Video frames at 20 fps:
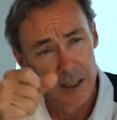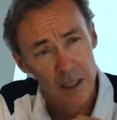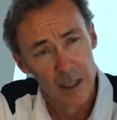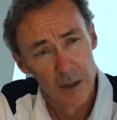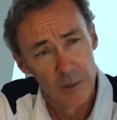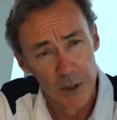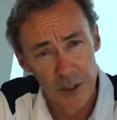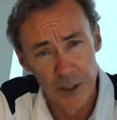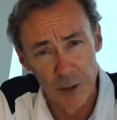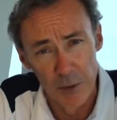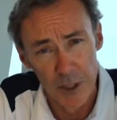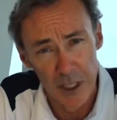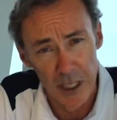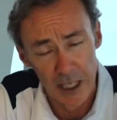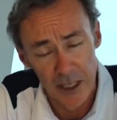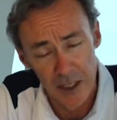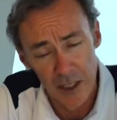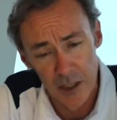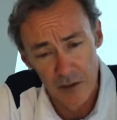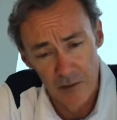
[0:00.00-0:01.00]
But the
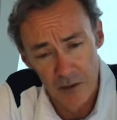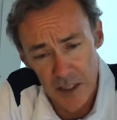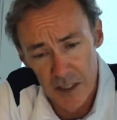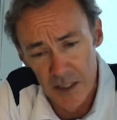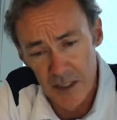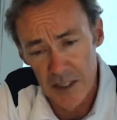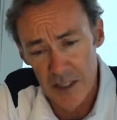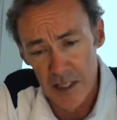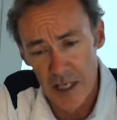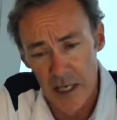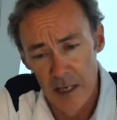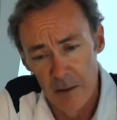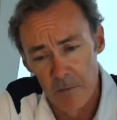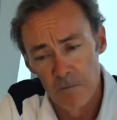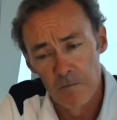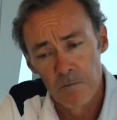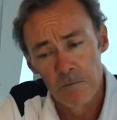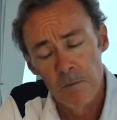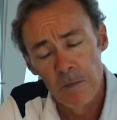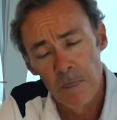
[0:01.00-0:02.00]
reality of it is,
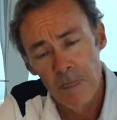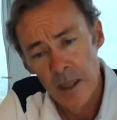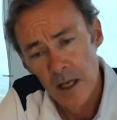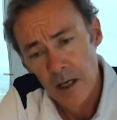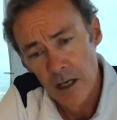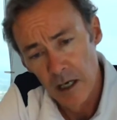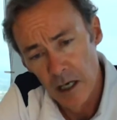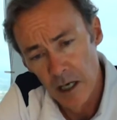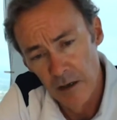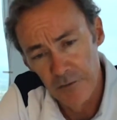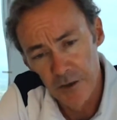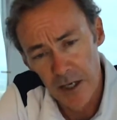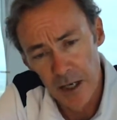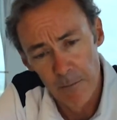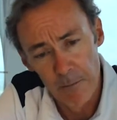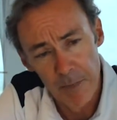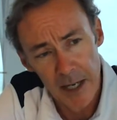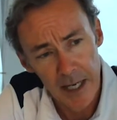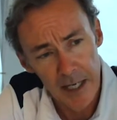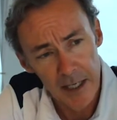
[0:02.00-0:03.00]
I've
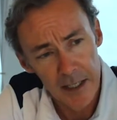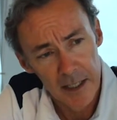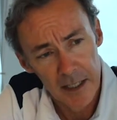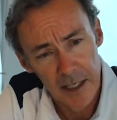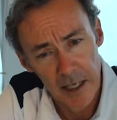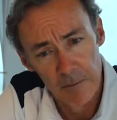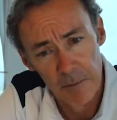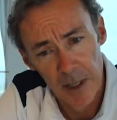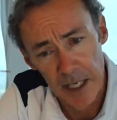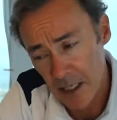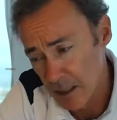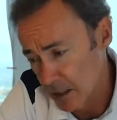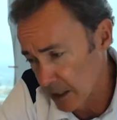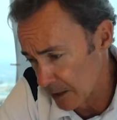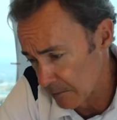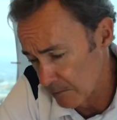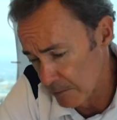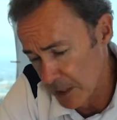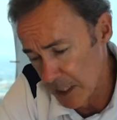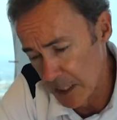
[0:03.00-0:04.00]
come back
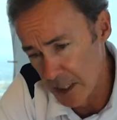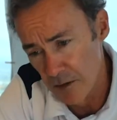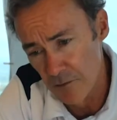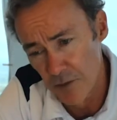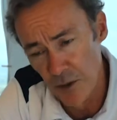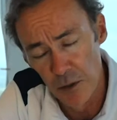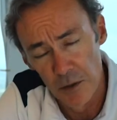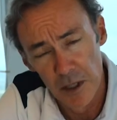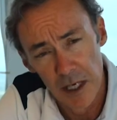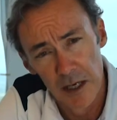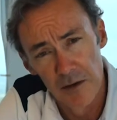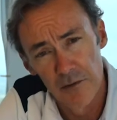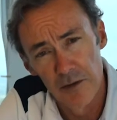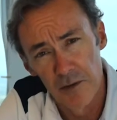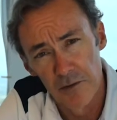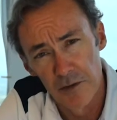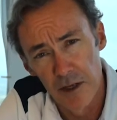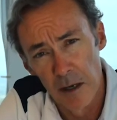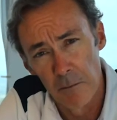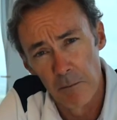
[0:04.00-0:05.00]
like many of you have.
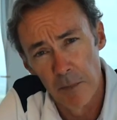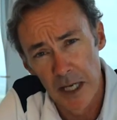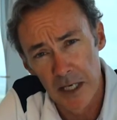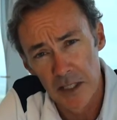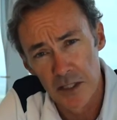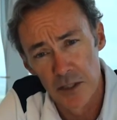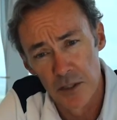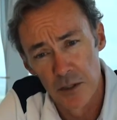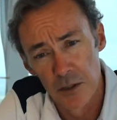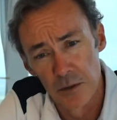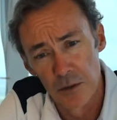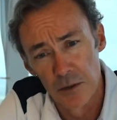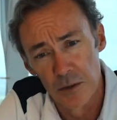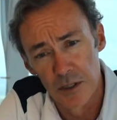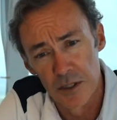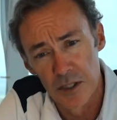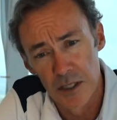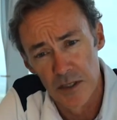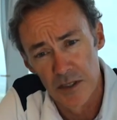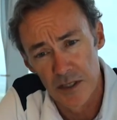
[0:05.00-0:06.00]
I've come back
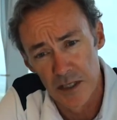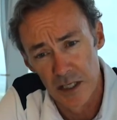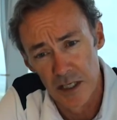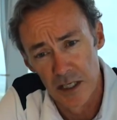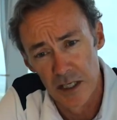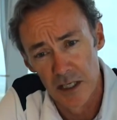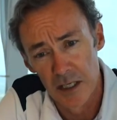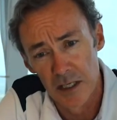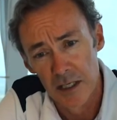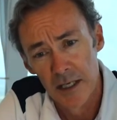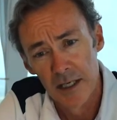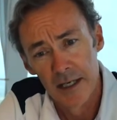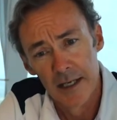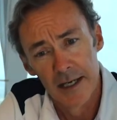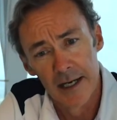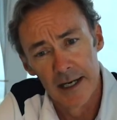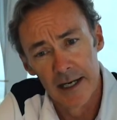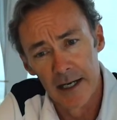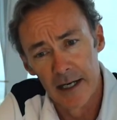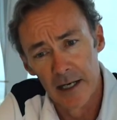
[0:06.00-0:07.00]
to seeing
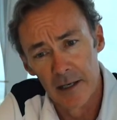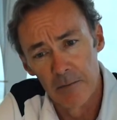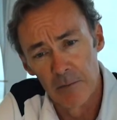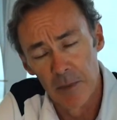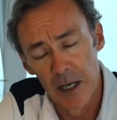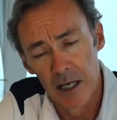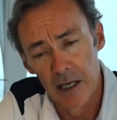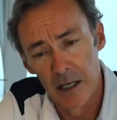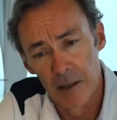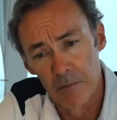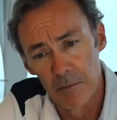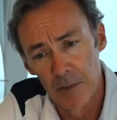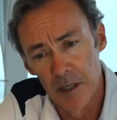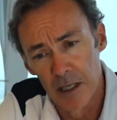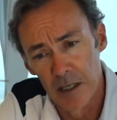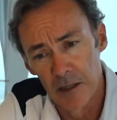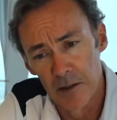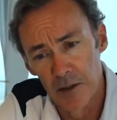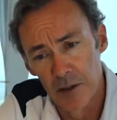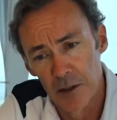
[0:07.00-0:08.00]

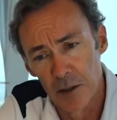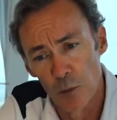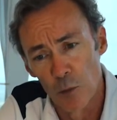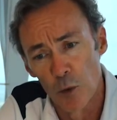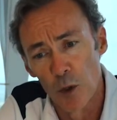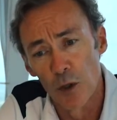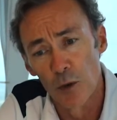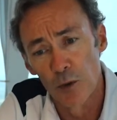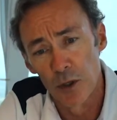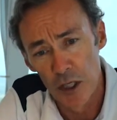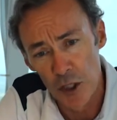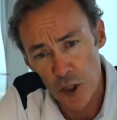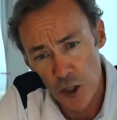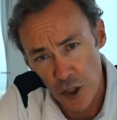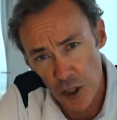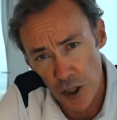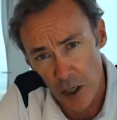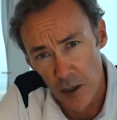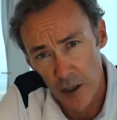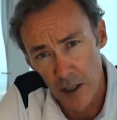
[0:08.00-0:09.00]
the world in
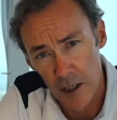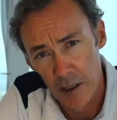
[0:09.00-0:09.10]
shock